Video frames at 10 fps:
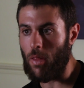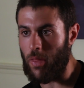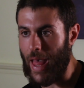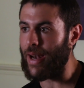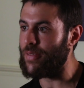
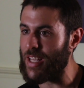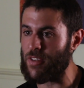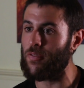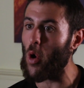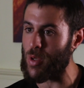than
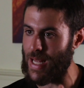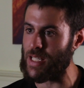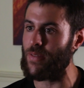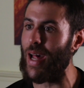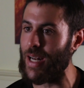this false
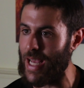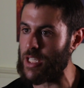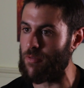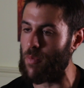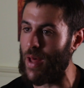sense of
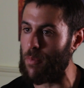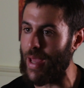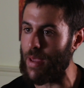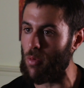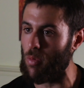validation from other
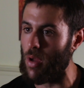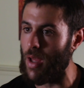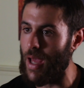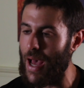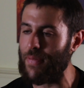people.
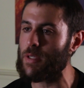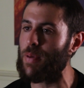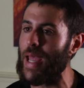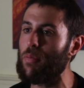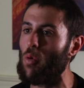Yeah. And these
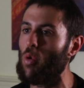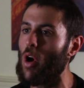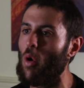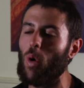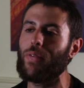people,
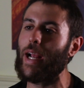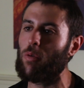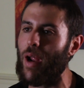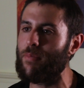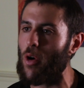what they
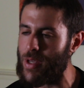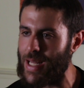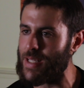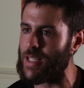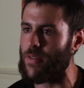crave, bro, is
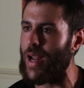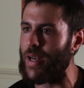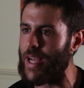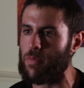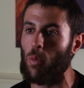that sense of
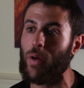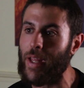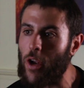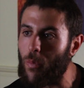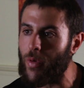validation. But what
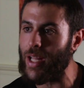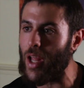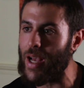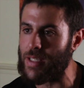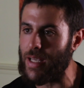they don't
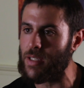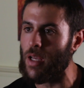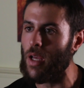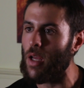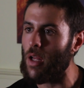realize is
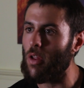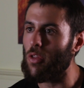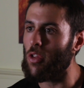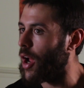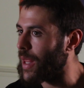
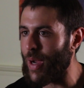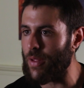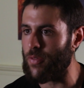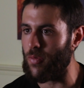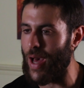the only way
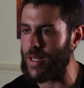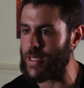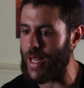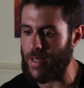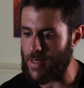to feel
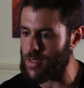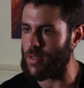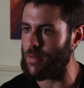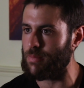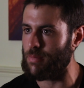validated is
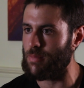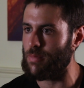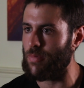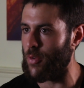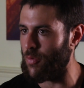to
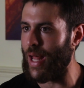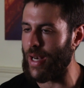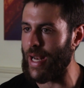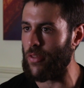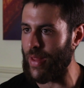feel
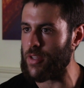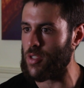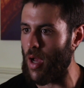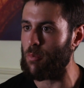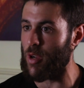validated on the
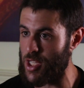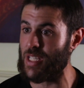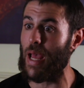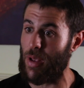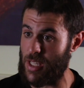inside, which
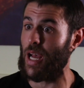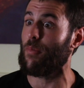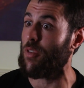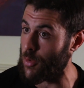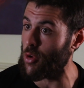is
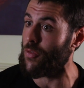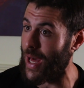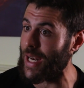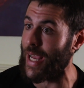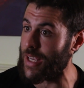come from you.
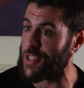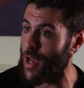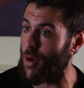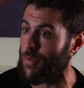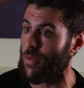Validate
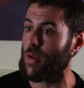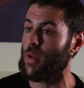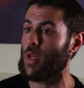yourself. Yeah.